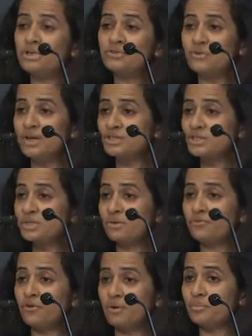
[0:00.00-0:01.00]
retrenched
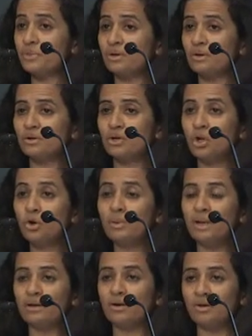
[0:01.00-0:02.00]
from the
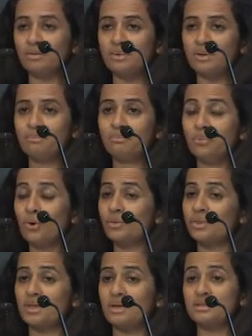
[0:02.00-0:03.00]
global economy, both
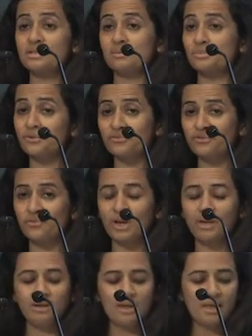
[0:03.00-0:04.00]
in terms of
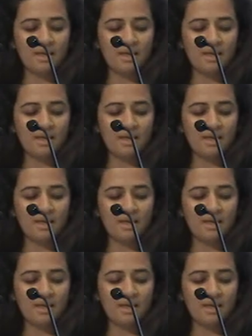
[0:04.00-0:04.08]
trade